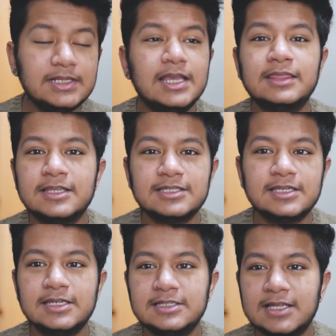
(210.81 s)

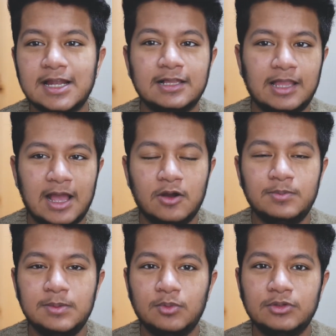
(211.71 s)
ethnicities that allow
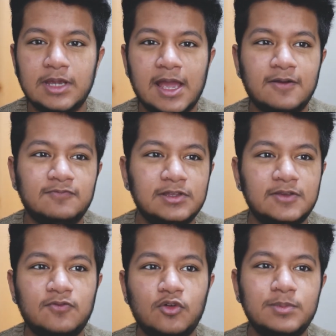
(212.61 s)
people to have really
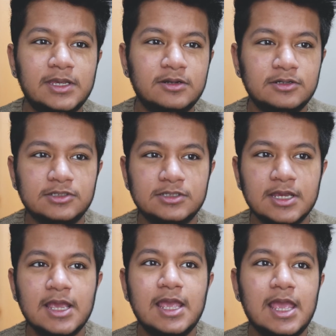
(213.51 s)
full beards
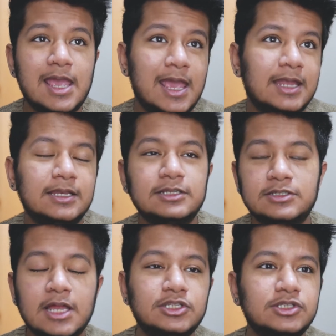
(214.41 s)
and it's
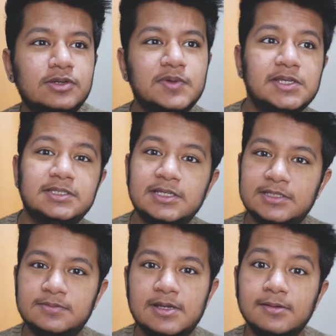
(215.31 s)
not just a race thing
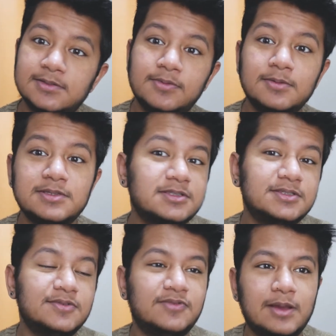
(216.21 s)
sometimes sometimes it's
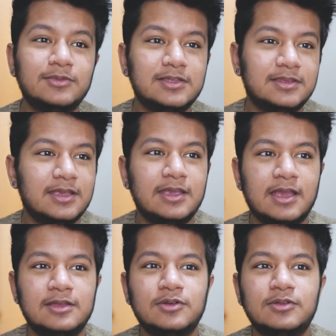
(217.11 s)
just a family thing
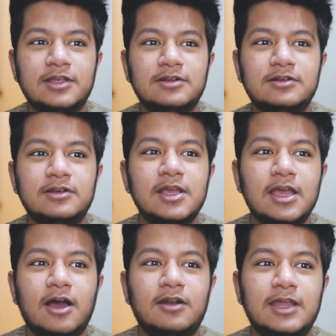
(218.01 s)
i know there
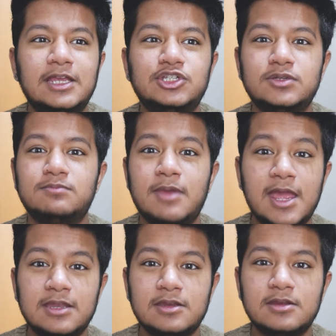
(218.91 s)
are asian
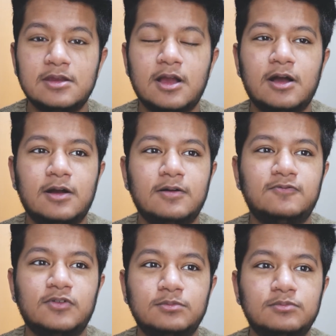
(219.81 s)
men uh,
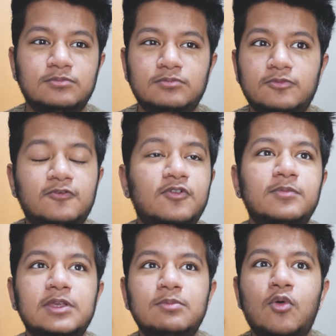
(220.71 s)
from from
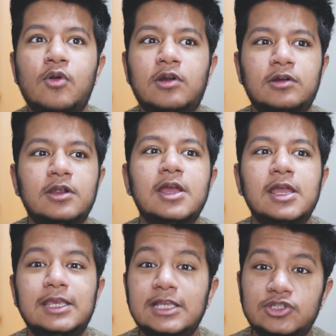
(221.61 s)
the more
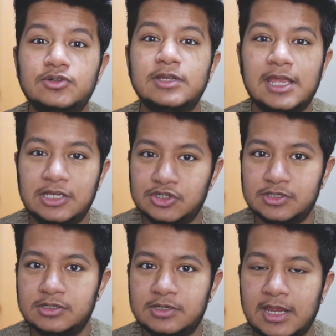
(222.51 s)
Eastern
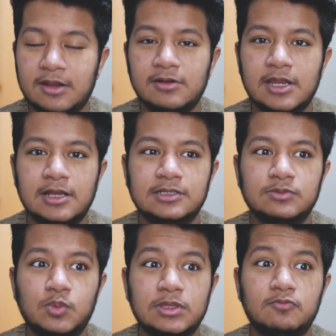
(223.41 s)
Asian areas
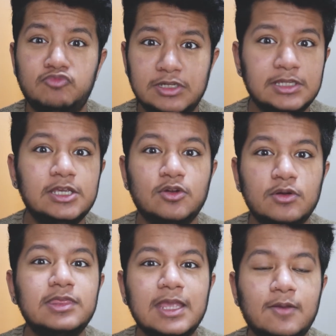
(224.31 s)
with really
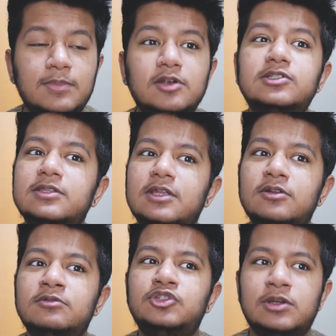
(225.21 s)
good thick beards, and
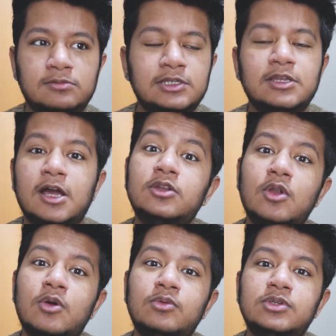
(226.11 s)
they're generally not
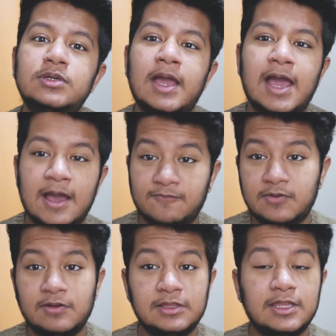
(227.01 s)
known to have
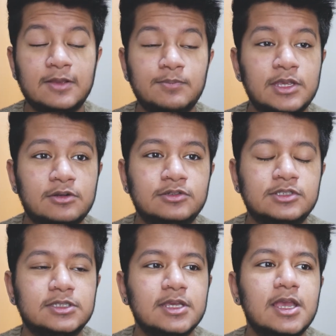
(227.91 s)
very thick
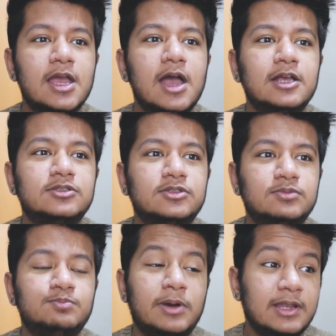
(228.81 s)
beards
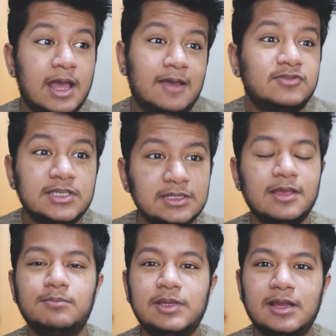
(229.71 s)
but I've seen
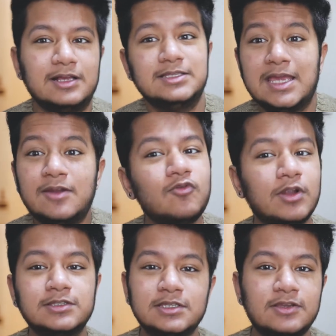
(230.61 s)
them because it
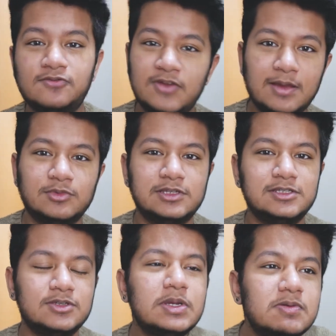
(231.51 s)
runs in their family.
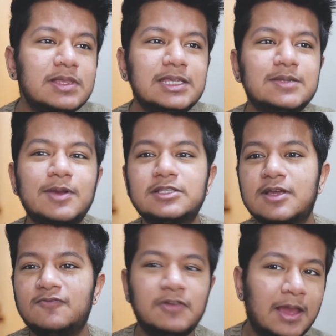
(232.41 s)
So it really depends
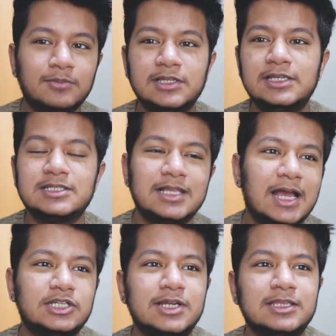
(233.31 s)
on family
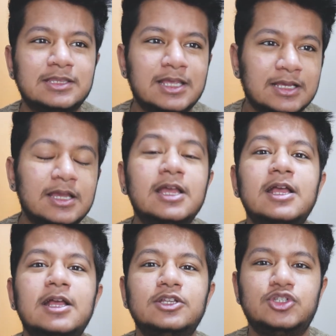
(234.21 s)
slash ethnic
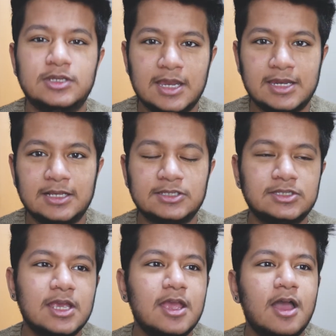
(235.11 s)

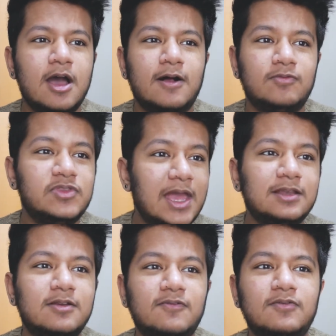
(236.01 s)
genetics of
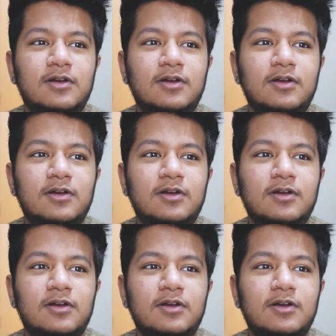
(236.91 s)
that